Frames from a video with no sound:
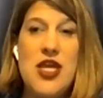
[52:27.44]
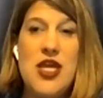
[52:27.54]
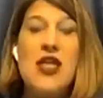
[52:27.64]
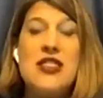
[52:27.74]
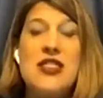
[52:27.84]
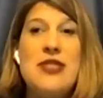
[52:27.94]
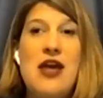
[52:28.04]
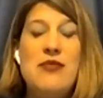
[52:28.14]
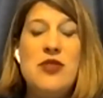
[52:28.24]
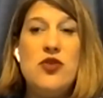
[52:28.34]

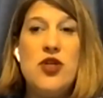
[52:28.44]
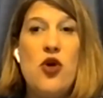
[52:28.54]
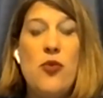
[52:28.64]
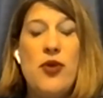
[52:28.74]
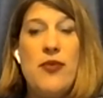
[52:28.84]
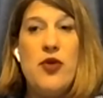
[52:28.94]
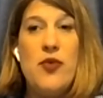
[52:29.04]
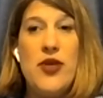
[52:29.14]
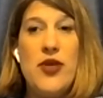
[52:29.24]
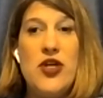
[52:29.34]
sometimes you can open
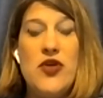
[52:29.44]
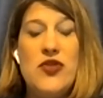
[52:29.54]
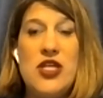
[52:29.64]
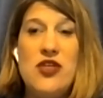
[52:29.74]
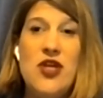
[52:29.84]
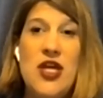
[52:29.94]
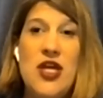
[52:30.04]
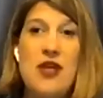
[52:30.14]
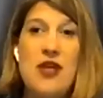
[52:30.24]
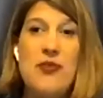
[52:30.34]
up your windows and you can
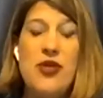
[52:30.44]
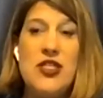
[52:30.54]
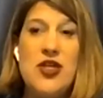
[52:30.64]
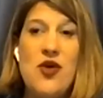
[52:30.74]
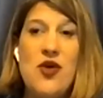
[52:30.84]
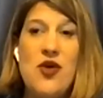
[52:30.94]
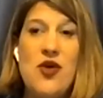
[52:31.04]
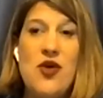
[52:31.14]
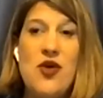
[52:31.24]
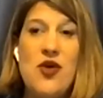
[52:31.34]
get a breeze going
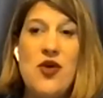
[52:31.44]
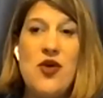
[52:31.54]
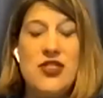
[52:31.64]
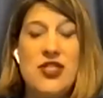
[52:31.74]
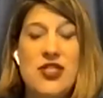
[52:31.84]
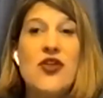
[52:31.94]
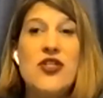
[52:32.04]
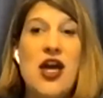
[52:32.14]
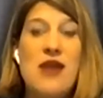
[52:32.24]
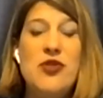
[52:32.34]
in your house. Other
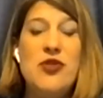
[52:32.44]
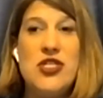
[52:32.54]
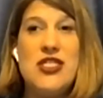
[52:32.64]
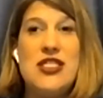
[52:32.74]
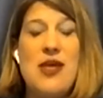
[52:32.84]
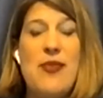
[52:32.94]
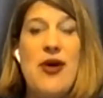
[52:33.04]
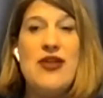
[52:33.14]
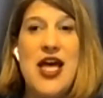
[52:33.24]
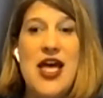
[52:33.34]
times you can just step
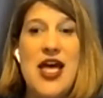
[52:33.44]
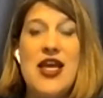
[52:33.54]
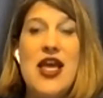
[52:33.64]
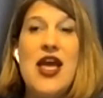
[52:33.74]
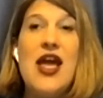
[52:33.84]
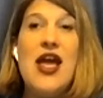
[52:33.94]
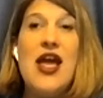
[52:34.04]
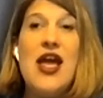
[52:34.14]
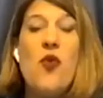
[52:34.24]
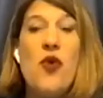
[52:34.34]
outside and
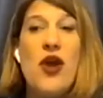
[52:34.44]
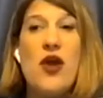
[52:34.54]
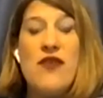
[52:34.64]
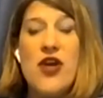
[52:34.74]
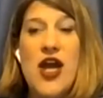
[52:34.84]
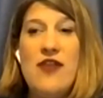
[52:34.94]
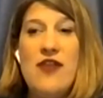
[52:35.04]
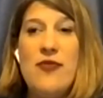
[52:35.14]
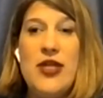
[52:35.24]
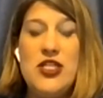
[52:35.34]
where, whatever kind
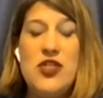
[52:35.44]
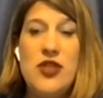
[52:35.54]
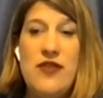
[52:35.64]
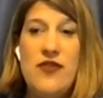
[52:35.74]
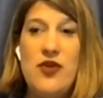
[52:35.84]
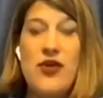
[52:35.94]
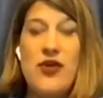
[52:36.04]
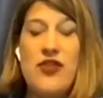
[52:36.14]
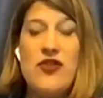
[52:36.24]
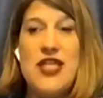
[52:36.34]
of place you live in,
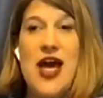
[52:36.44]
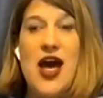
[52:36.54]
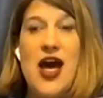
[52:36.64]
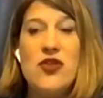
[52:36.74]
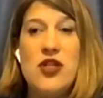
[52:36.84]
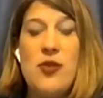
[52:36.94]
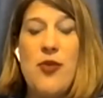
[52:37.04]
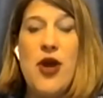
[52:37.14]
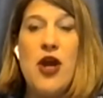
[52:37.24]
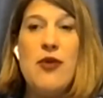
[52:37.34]
whether it's a house, an
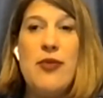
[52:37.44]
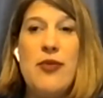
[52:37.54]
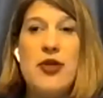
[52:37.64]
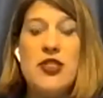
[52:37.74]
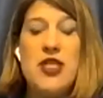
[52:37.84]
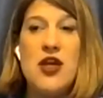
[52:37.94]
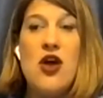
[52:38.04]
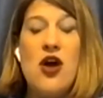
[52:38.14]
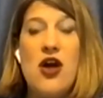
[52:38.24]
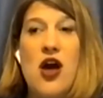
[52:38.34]
apartment building,
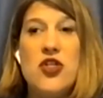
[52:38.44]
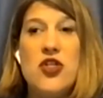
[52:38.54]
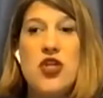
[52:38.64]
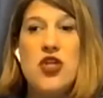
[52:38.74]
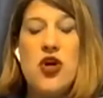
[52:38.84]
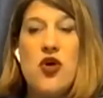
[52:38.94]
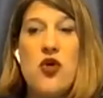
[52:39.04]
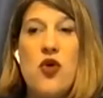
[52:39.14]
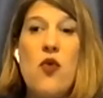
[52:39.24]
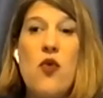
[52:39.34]
a
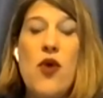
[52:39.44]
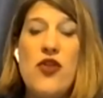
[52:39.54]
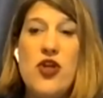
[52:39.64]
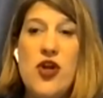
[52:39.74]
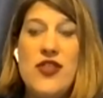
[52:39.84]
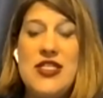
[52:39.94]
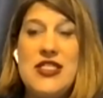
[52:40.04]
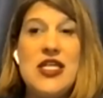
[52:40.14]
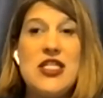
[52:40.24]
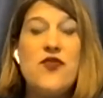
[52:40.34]
condo, whether you're on the
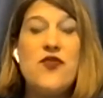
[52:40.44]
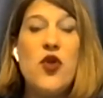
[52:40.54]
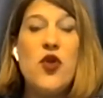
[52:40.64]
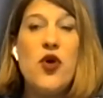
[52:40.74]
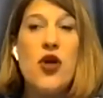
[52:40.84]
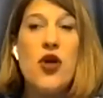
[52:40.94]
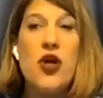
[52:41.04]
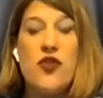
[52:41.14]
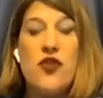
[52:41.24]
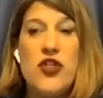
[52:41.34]
sixth floor or
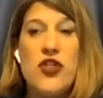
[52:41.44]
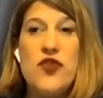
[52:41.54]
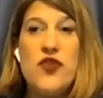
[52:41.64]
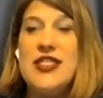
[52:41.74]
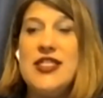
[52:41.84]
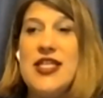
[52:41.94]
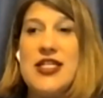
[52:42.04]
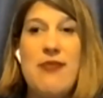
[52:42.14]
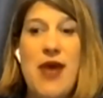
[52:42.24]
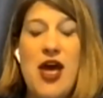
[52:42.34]
the first floor, it
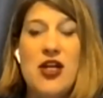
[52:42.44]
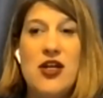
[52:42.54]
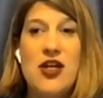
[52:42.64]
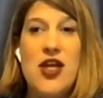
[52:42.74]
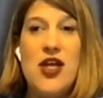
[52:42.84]
doesn't matter.